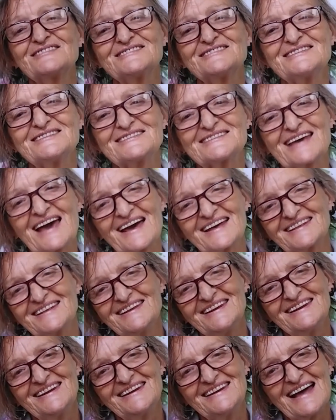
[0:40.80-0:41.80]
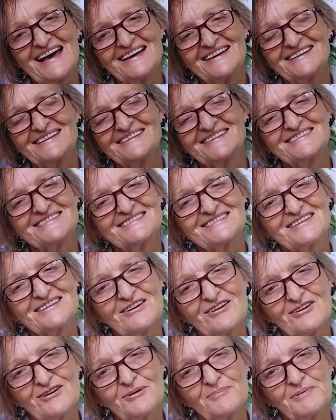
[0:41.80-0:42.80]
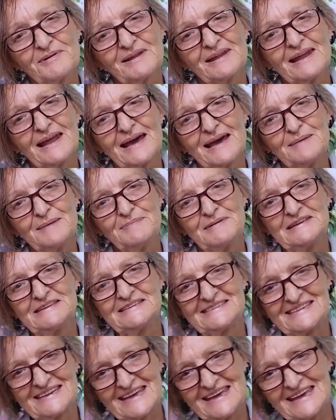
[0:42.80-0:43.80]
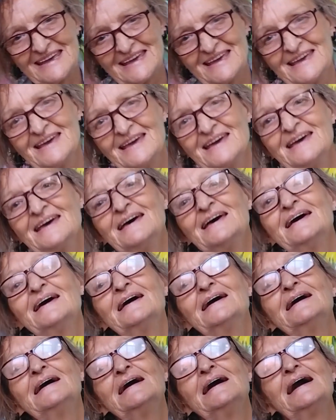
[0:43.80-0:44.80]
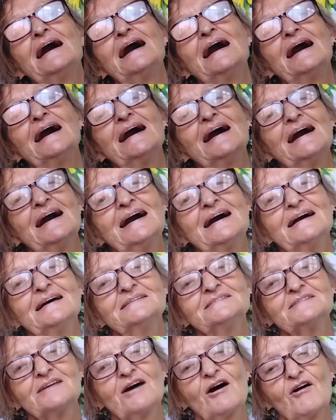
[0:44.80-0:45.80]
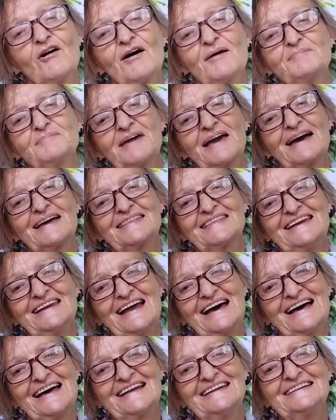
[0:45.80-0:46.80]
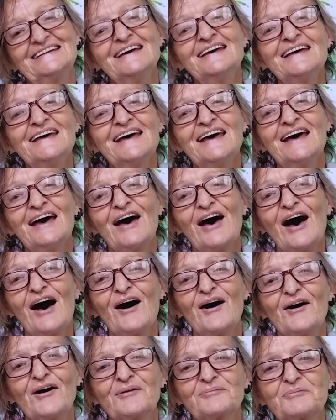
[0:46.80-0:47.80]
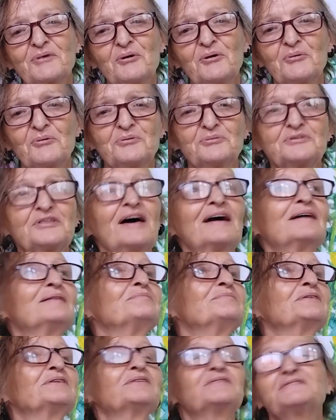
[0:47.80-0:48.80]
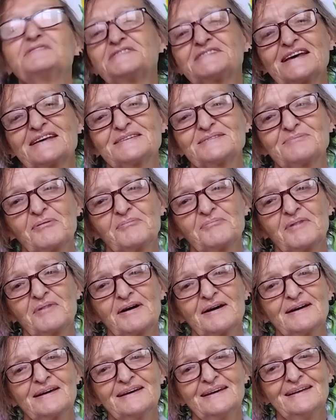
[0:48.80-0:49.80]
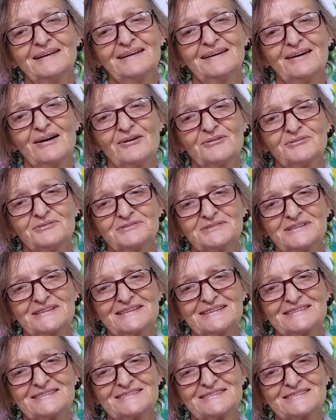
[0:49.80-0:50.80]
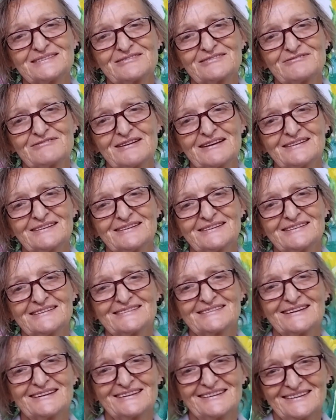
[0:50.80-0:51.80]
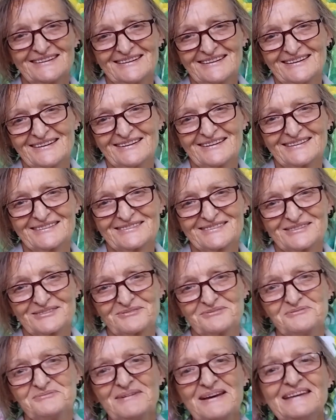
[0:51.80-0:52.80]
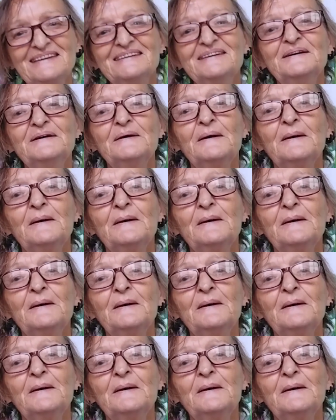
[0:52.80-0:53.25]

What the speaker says: this is Cathynan Herbal ABC, and I'm Cathynan. I'm called that because that's what my oldest grandson likes to call me,